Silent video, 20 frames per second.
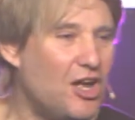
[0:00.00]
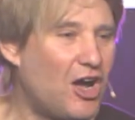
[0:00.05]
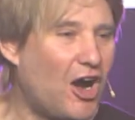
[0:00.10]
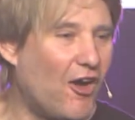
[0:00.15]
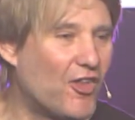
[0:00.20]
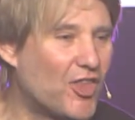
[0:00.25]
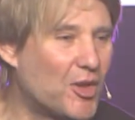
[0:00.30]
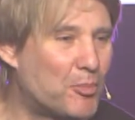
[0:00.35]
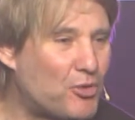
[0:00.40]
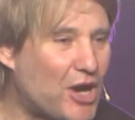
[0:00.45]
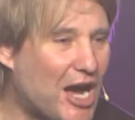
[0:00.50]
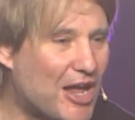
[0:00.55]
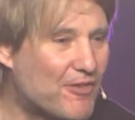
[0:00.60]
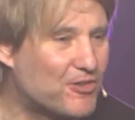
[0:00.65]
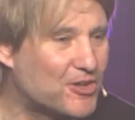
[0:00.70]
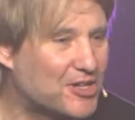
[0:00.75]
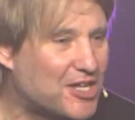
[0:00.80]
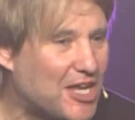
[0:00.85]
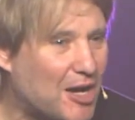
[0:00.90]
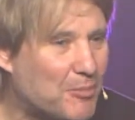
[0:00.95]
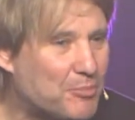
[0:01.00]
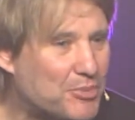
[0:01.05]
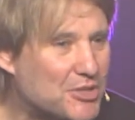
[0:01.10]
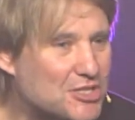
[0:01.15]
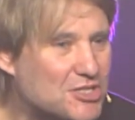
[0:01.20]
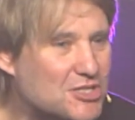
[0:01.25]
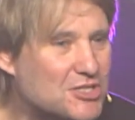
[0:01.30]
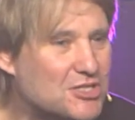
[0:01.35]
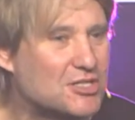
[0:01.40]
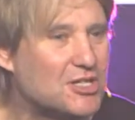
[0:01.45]
on the Bradford
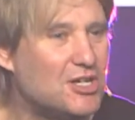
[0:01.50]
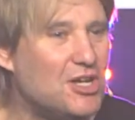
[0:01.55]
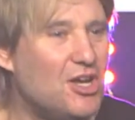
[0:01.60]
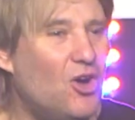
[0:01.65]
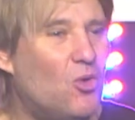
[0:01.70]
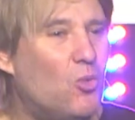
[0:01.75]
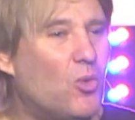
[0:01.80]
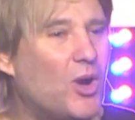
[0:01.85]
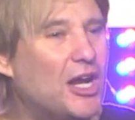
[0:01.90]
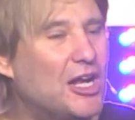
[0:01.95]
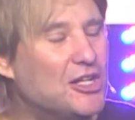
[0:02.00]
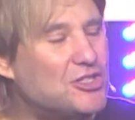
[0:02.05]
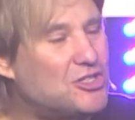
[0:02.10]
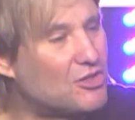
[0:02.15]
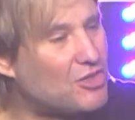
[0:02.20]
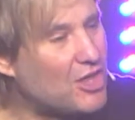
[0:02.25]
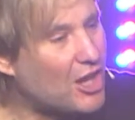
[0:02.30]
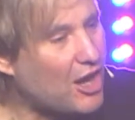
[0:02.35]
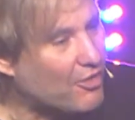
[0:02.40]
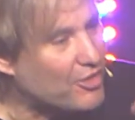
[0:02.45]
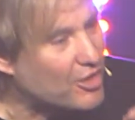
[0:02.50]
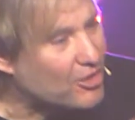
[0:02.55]
campus. We're going to do that on the